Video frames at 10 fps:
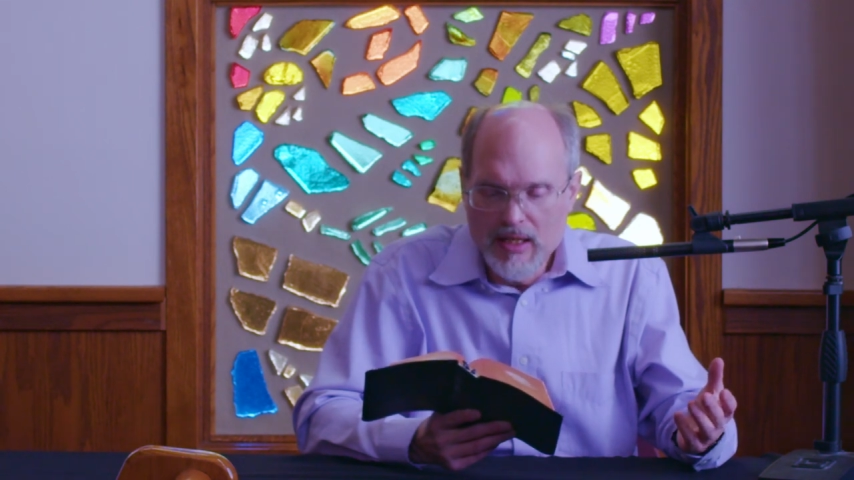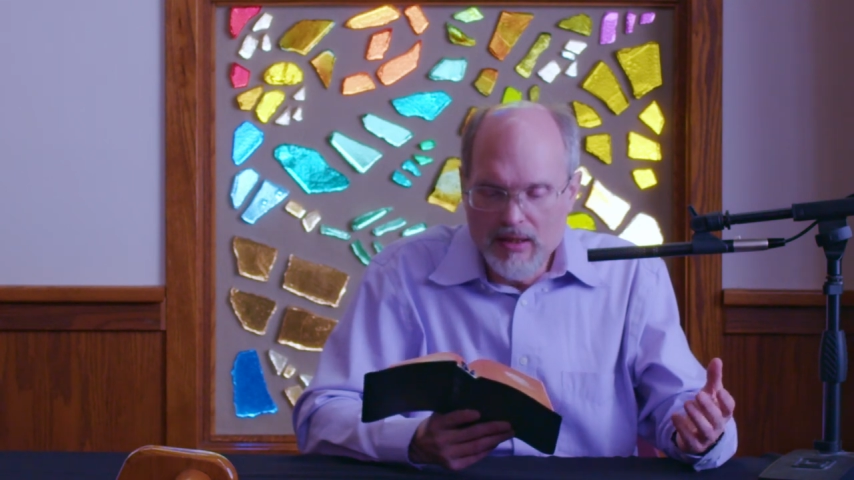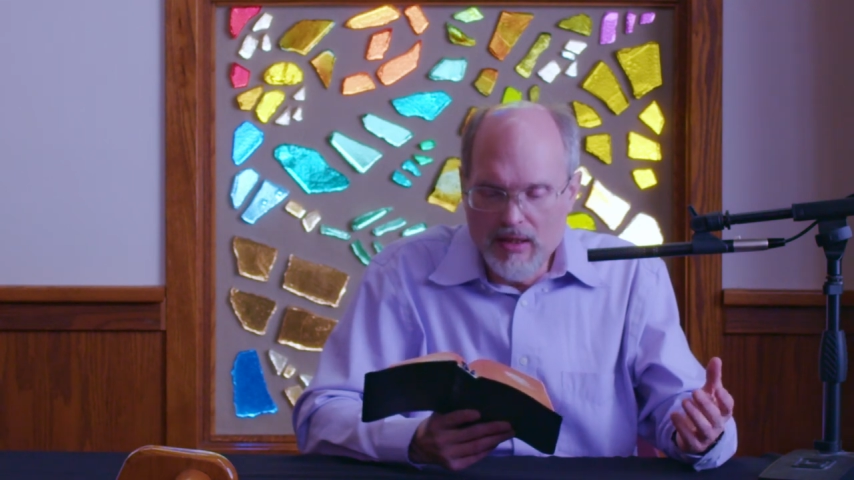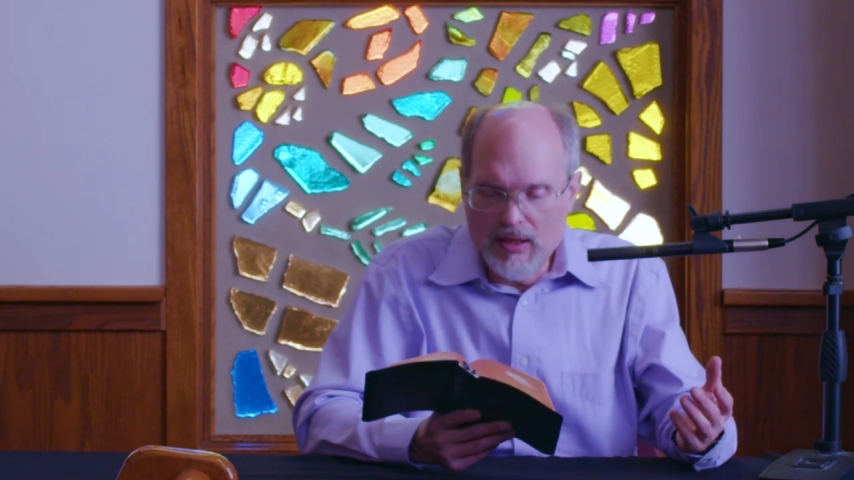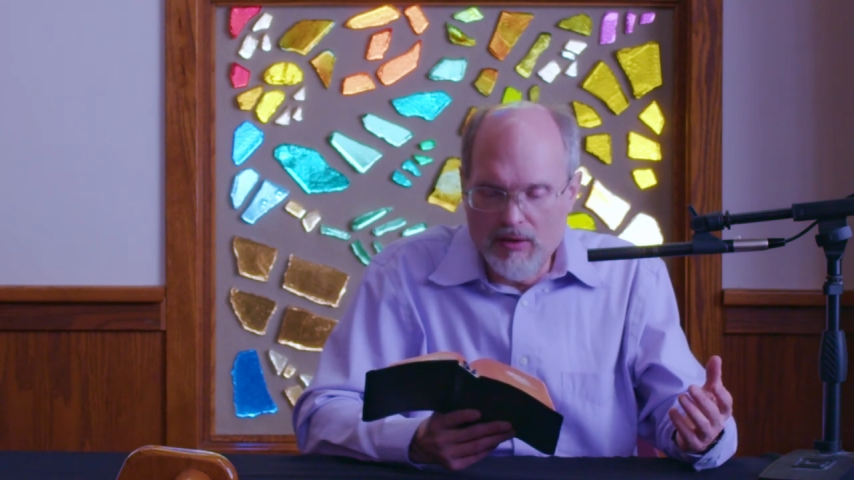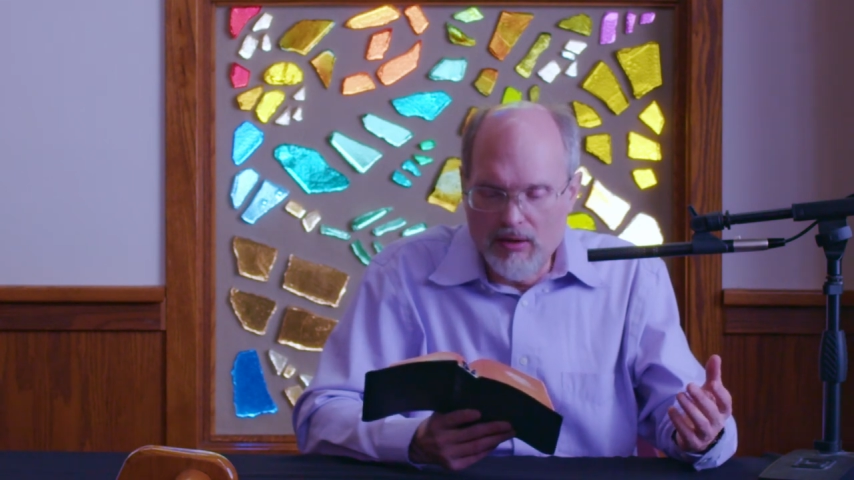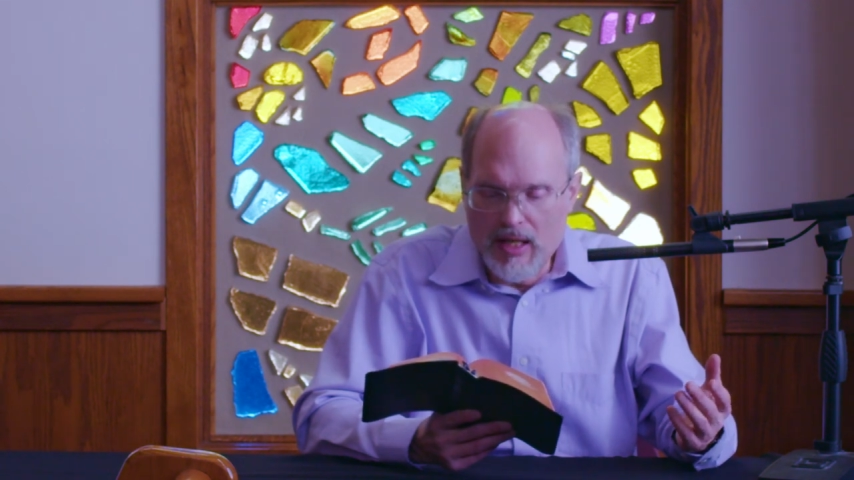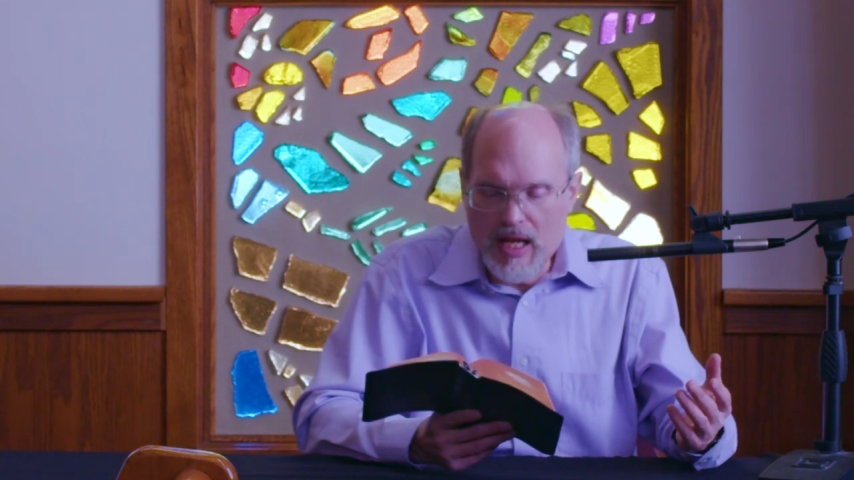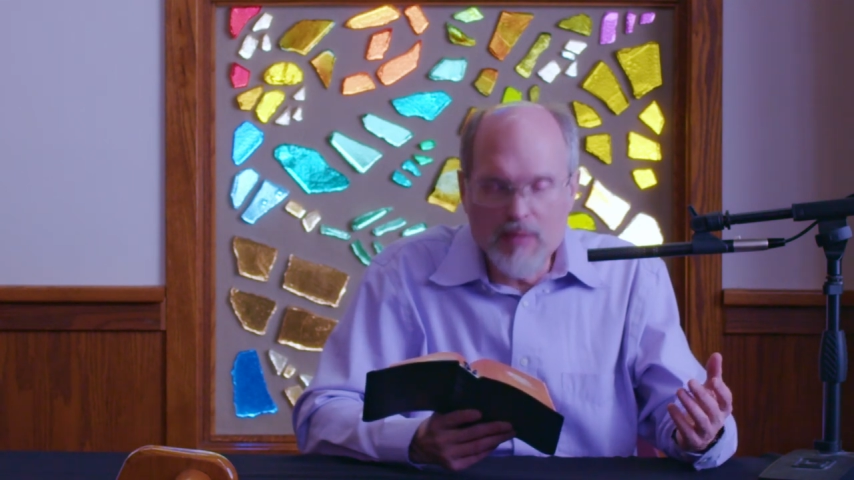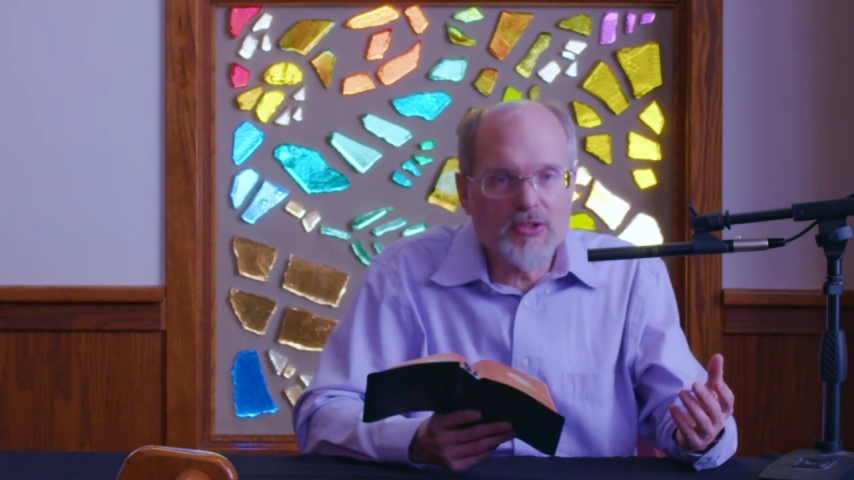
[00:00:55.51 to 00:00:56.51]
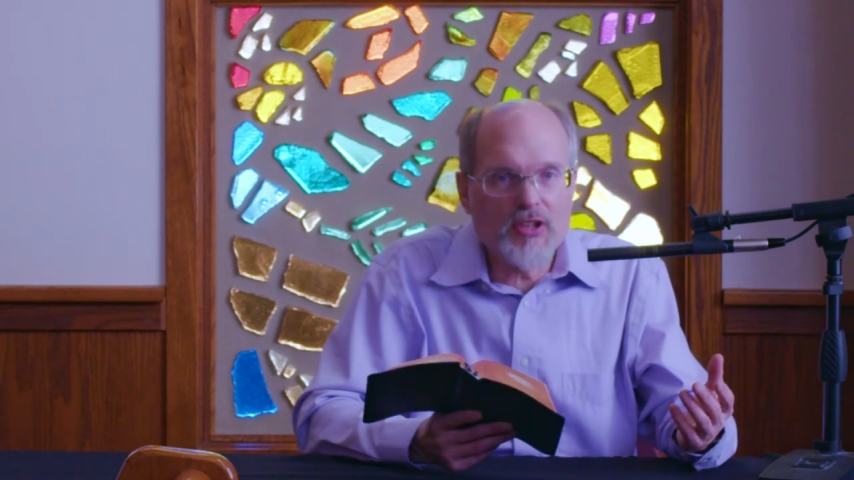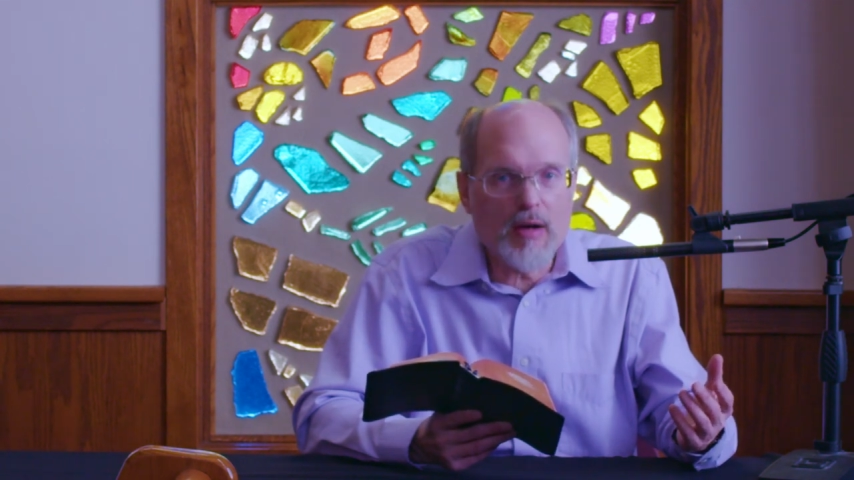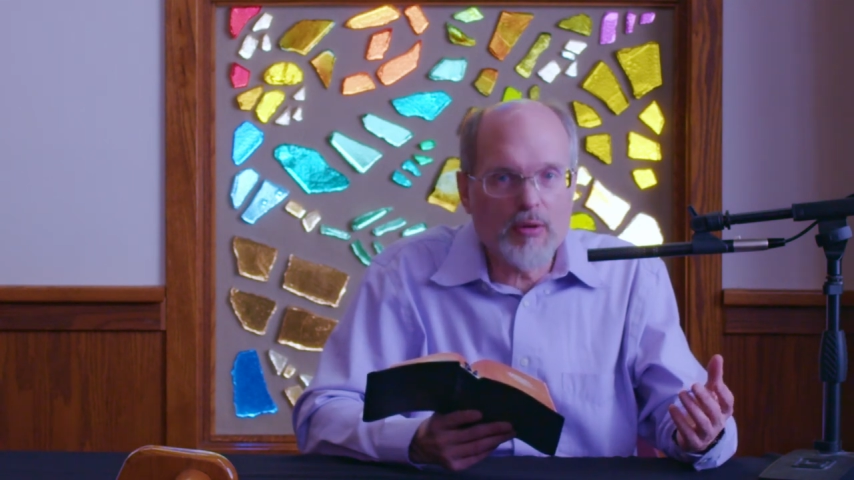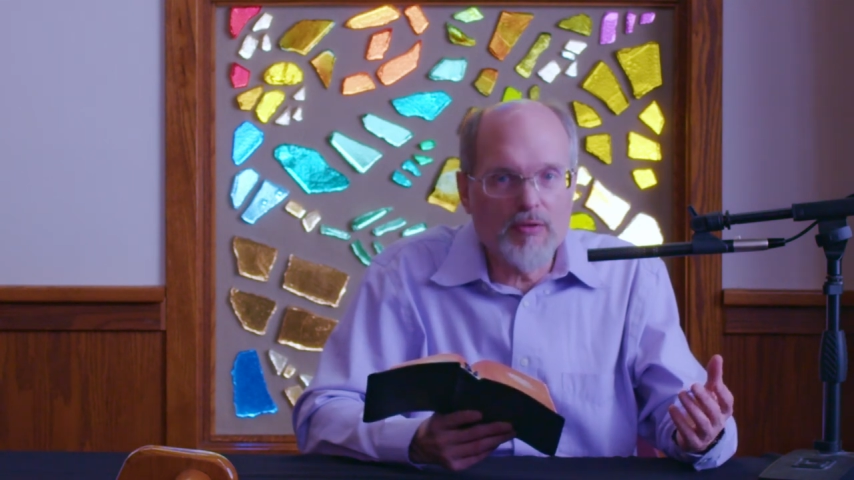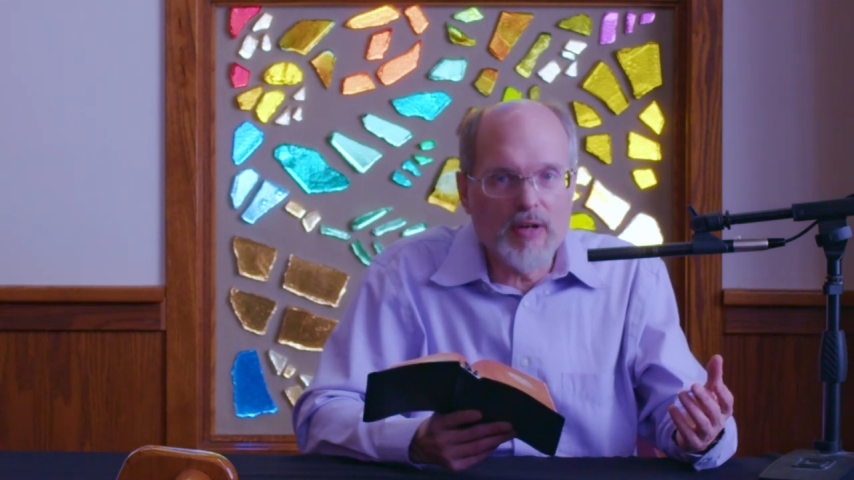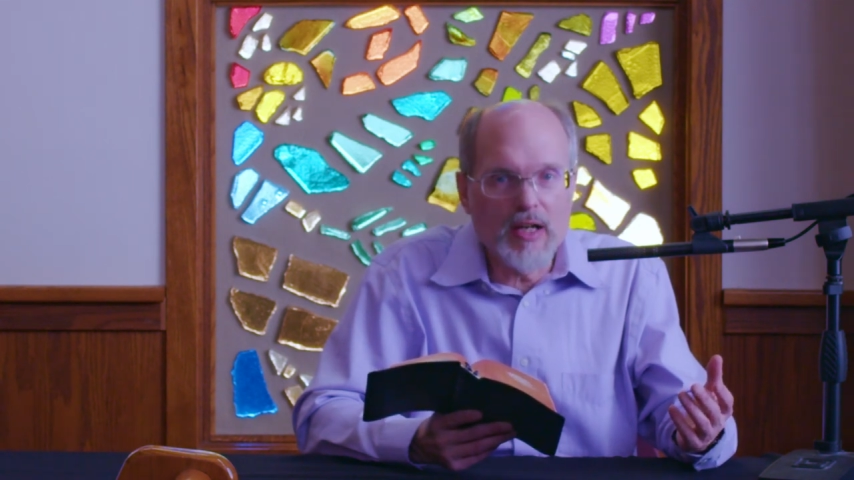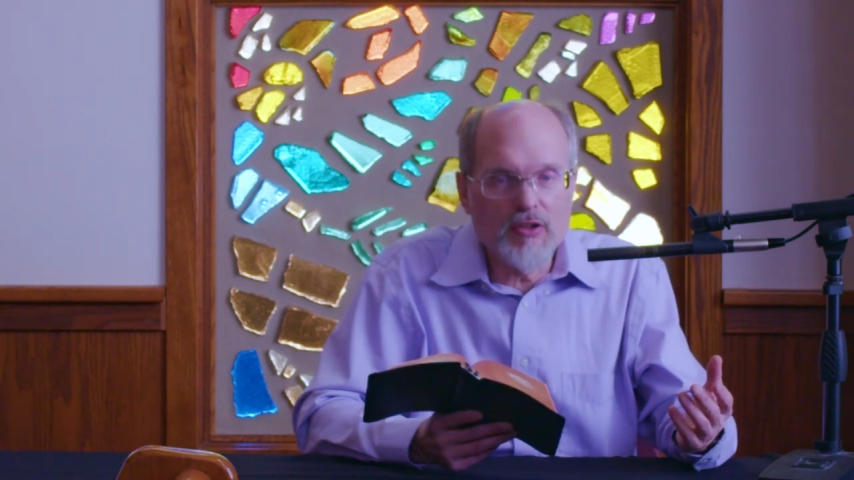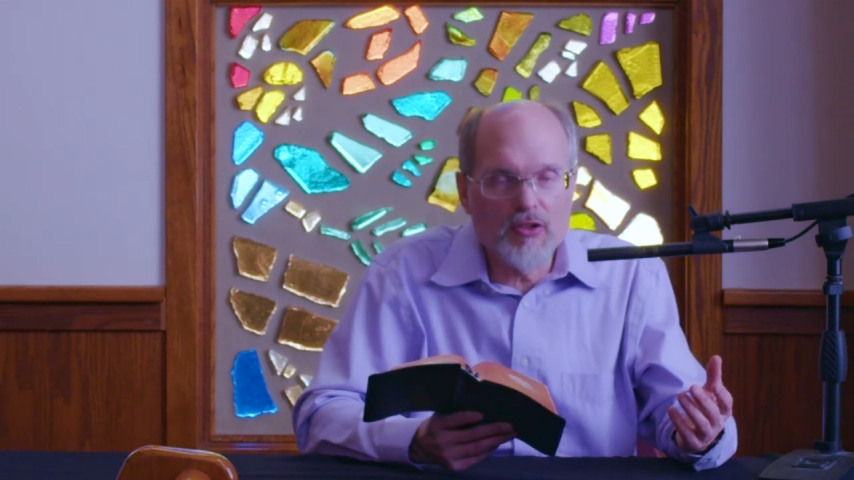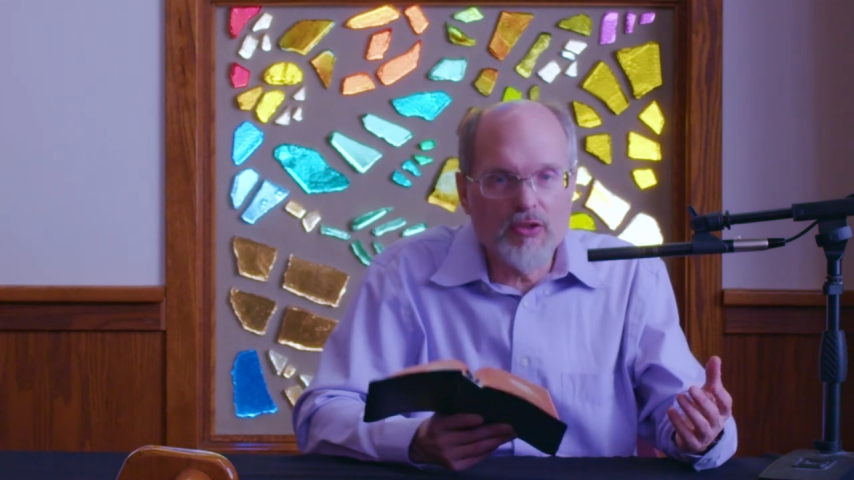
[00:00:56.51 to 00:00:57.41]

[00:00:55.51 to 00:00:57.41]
they are lame sacrifices.